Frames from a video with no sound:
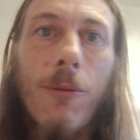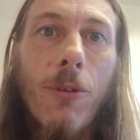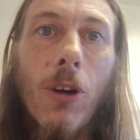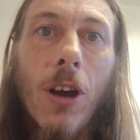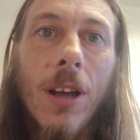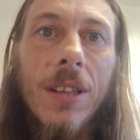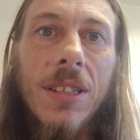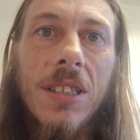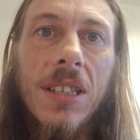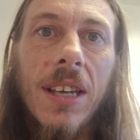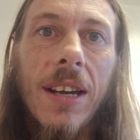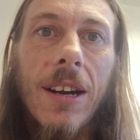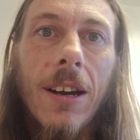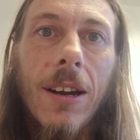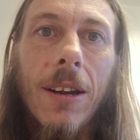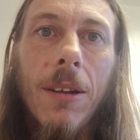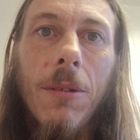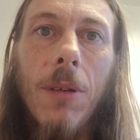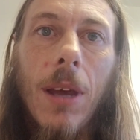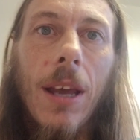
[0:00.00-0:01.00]
right and center,
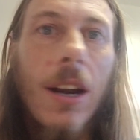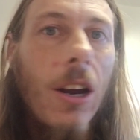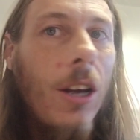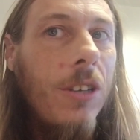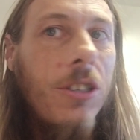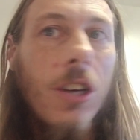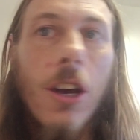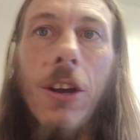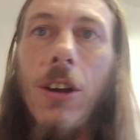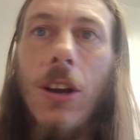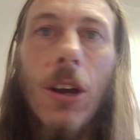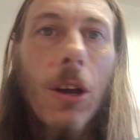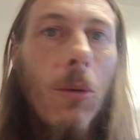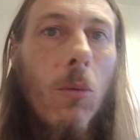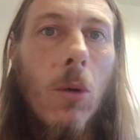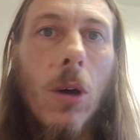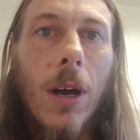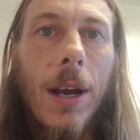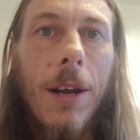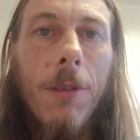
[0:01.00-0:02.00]
and I don't know
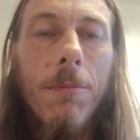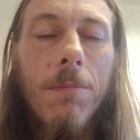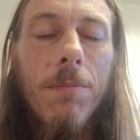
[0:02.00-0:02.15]
why.